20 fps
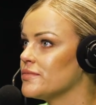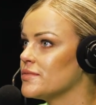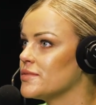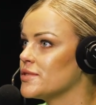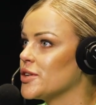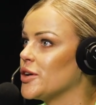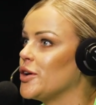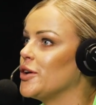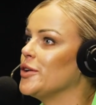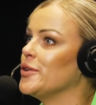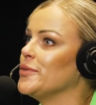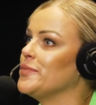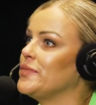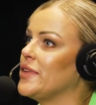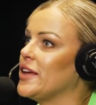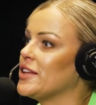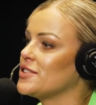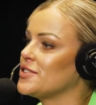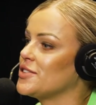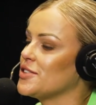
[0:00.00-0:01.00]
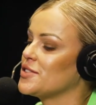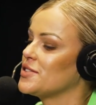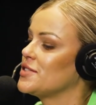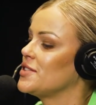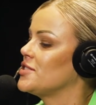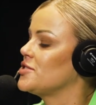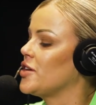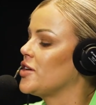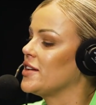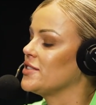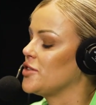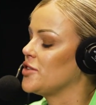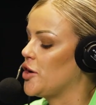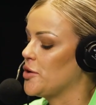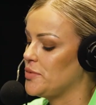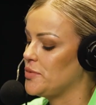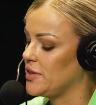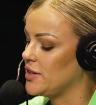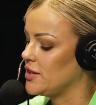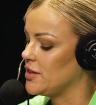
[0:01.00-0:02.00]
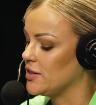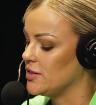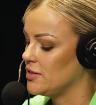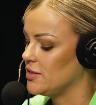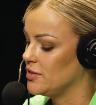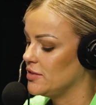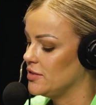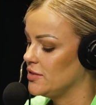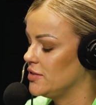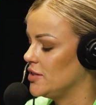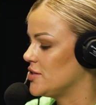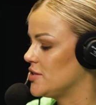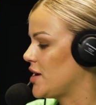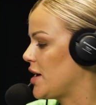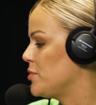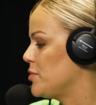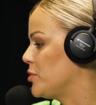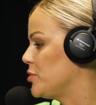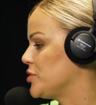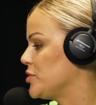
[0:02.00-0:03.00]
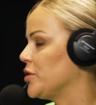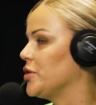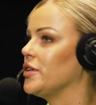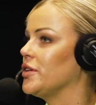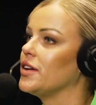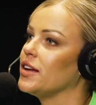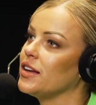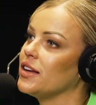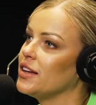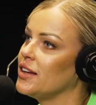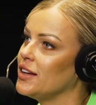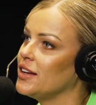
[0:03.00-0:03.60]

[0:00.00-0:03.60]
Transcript: Well, so that... it's just the t- hopefully the the table will turn and